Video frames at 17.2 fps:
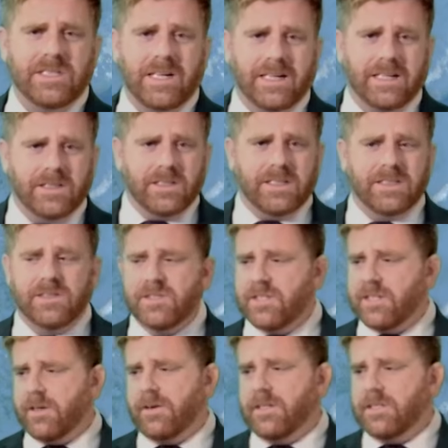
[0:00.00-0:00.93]
taking that
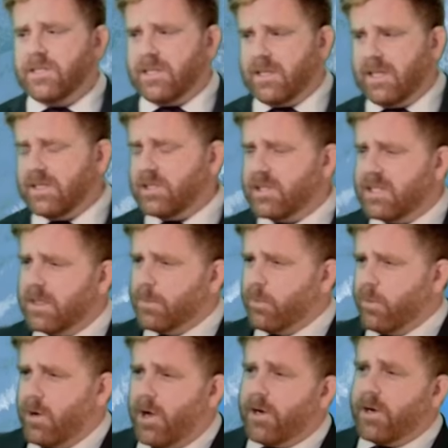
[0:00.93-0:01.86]
seriously. Let's look at the
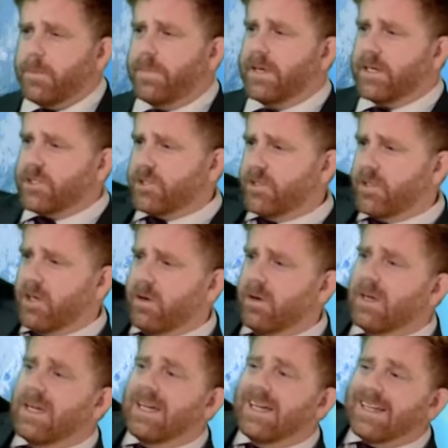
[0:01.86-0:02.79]
broader picture, though.